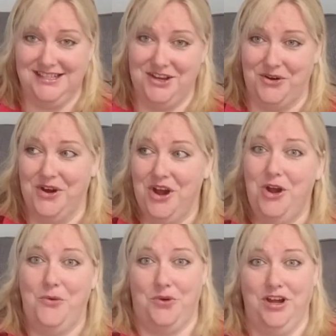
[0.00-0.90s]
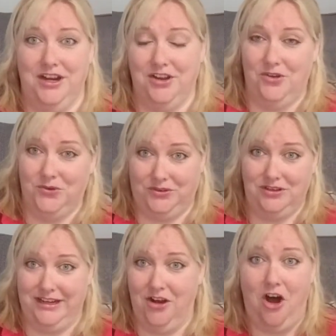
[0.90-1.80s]
So we're going to go
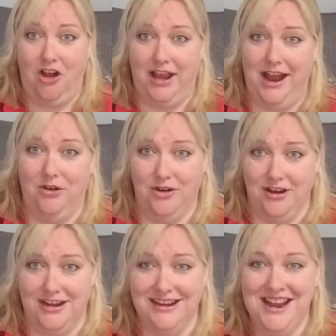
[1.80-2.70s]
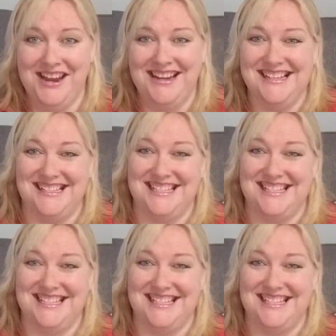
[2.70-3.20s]
like all out on it.